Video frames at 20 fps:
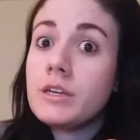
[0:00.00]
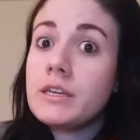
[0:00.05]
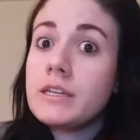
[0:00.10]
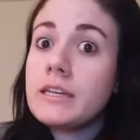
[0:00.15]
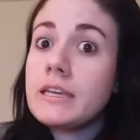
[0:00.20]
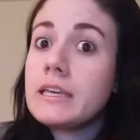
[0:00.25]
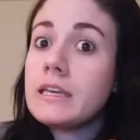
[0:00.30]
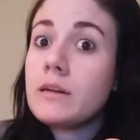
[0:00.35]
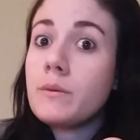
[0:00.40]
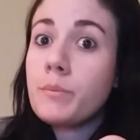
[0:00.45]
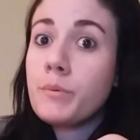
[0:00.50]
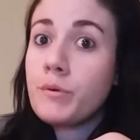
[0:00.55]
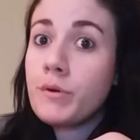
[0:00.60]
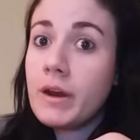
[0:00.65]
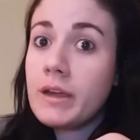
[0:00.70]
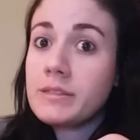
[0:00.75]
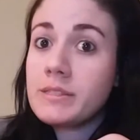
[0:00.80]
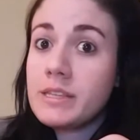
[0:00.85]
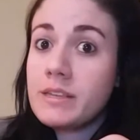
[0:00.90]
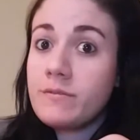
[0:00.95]
you're gonna get a
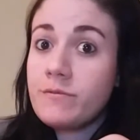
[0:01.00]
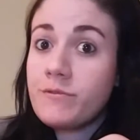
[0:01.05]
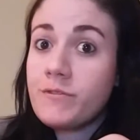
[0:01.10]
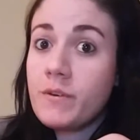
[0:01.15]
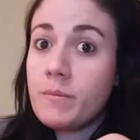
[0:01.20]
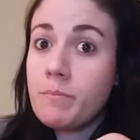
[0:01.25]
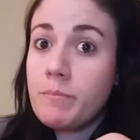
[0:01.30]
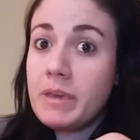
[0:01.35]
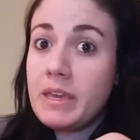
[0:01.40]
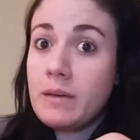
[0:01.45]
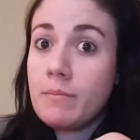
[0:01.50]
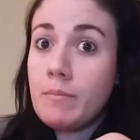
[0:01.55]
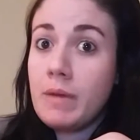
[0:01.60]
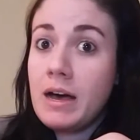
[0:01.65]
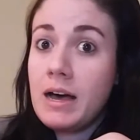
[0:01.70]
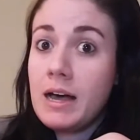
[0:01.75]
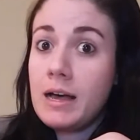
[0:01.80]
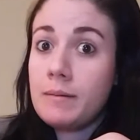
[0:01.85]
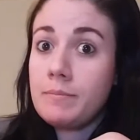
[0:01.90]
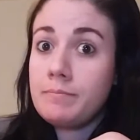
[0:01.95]
present from Big
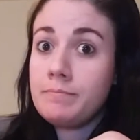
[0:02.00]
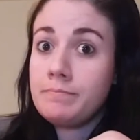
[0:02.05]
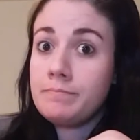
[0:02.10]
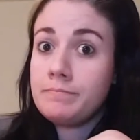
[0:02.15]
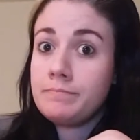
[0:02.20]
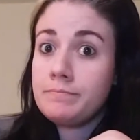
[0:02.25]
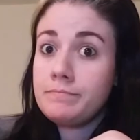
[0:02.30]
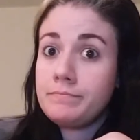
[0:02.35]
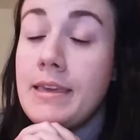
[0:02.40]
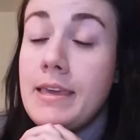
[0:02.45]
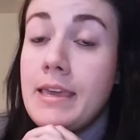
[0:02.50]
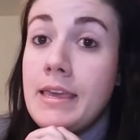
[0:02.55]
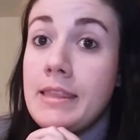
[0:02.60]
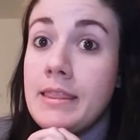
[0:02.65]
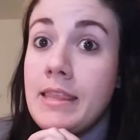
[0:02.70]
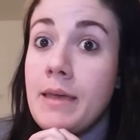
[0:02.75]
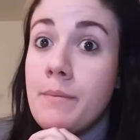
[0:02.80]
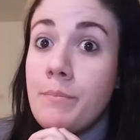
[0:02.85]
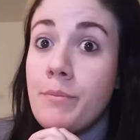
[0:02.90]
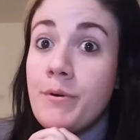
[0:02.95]
Mom.
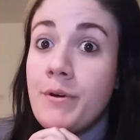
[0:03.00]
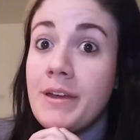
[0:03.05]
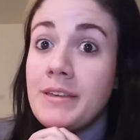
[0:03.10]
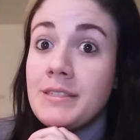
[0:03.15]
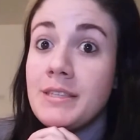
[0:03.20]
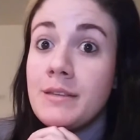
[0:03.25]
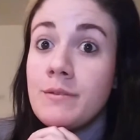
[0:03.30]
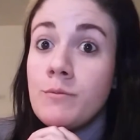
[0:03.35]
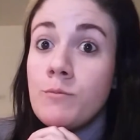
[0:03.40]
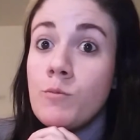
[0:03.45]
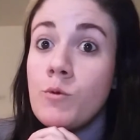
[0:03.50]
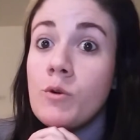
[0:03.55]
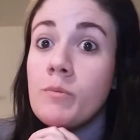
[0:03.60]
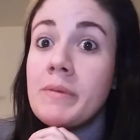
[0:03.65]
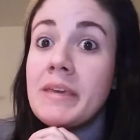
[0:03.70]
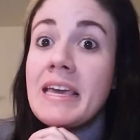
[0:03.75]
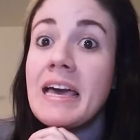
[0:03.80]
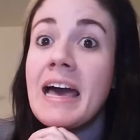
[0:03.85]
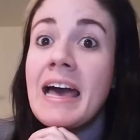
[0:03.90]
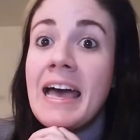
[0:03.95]
And that present
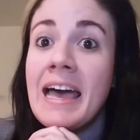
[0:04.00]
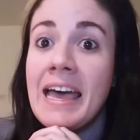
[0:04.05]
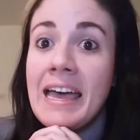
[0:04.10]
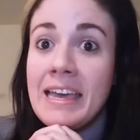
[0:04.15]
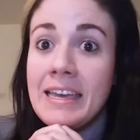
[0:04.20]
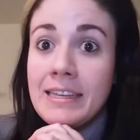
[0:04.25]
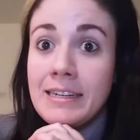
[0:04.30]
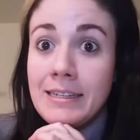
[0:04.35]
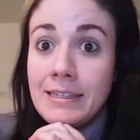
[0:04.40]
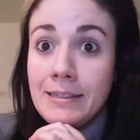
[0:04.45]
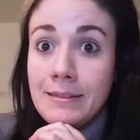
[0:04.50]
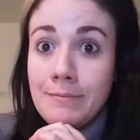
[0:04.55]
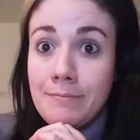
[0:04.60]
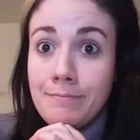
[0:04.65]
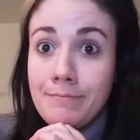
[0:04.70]
will be a head.